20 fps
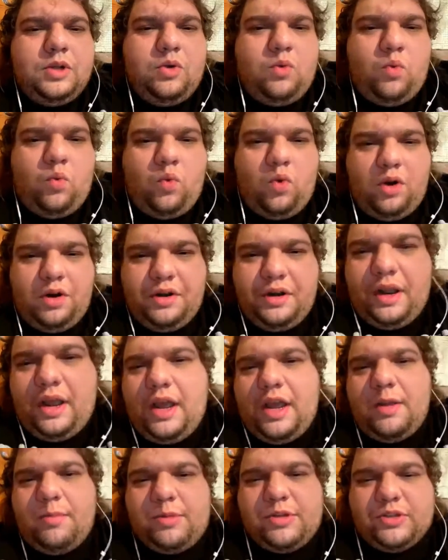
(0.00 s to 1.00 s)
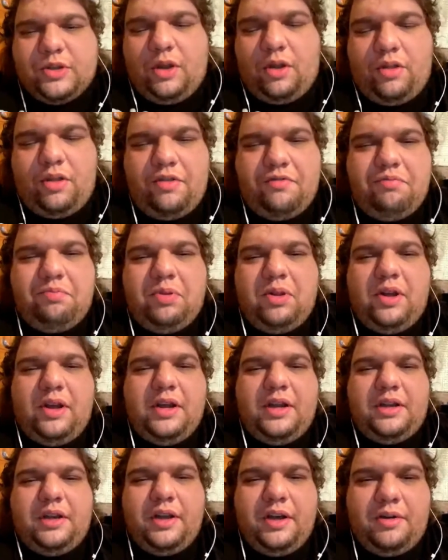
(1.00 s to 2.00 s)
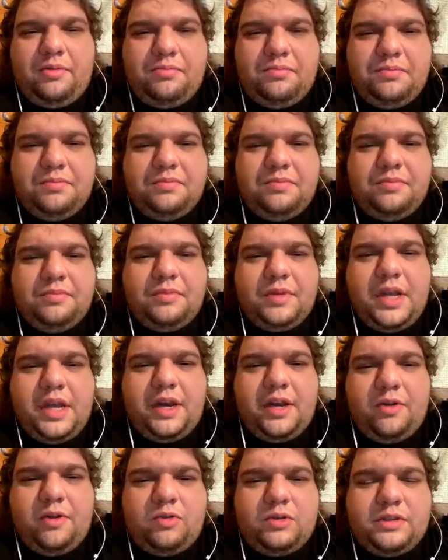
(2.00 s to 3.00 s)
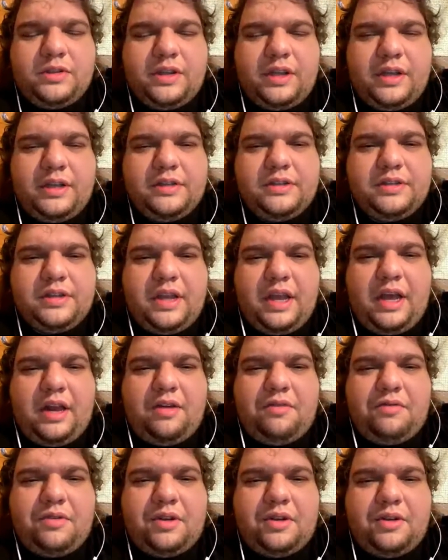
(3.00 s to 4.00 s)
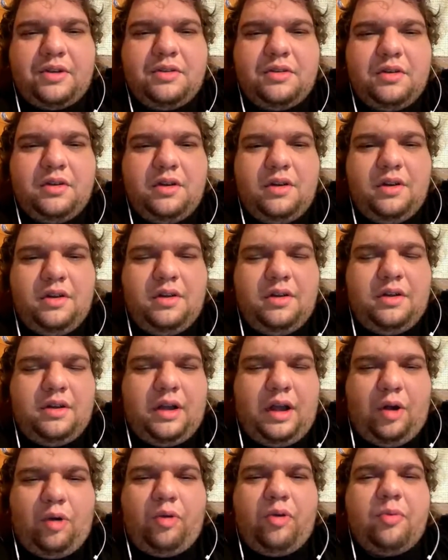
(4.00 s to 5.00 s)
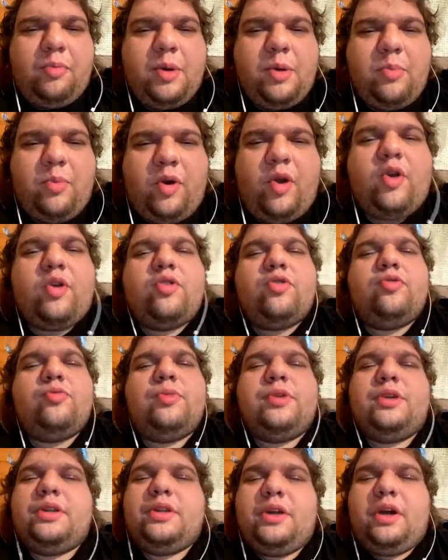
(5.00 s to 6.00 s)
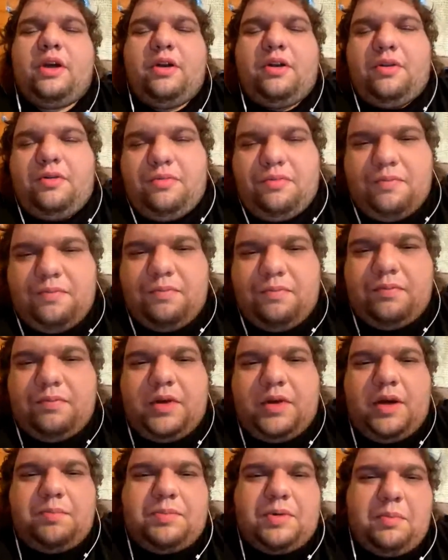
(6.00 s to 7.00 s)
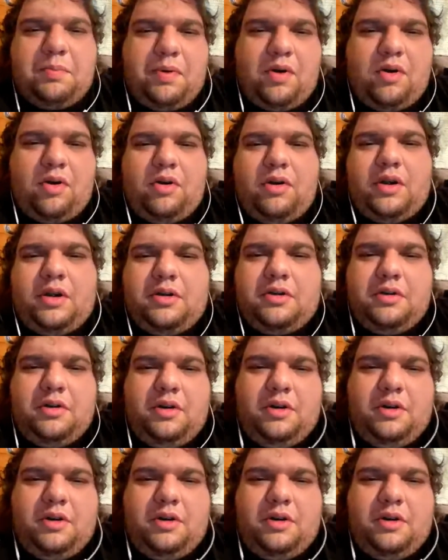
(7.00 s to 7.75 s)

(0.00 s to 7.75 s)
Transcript: One game is all they've played. Yep, and it was against kind of I don't remember who, but not up to par.